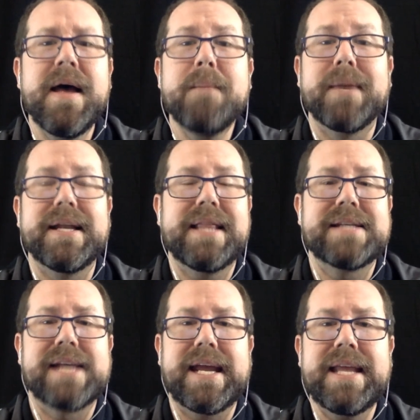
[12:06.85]
But they
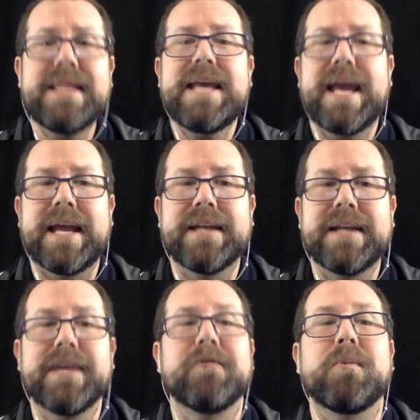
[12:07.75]
say in the end,
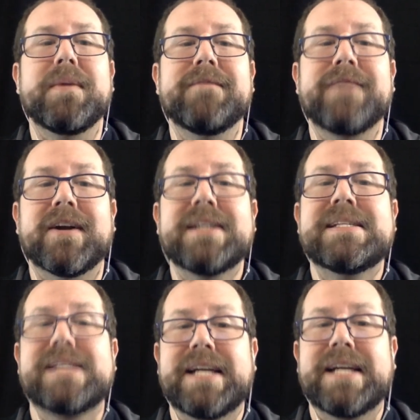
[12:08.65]
it will be very
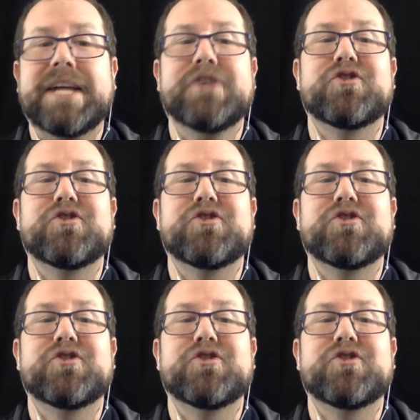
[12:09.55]
stunning,